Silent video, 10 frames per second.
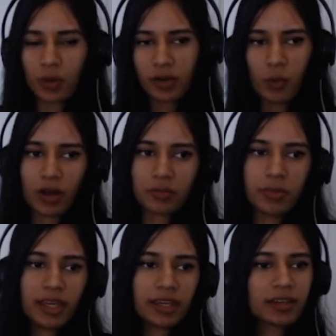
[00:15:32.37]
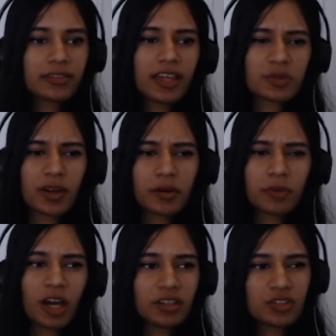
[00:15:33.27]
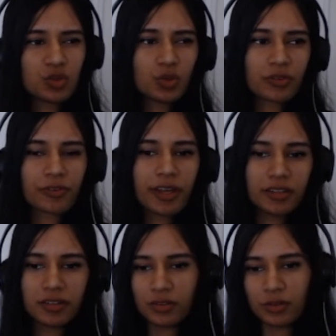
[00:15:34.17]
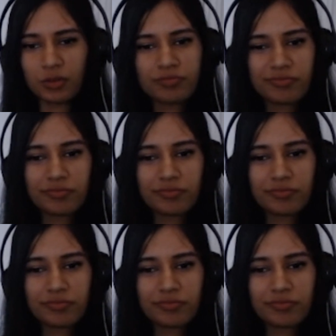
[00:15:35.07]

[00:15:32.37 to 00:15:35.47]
I want to make. That's why I'm not too afraid to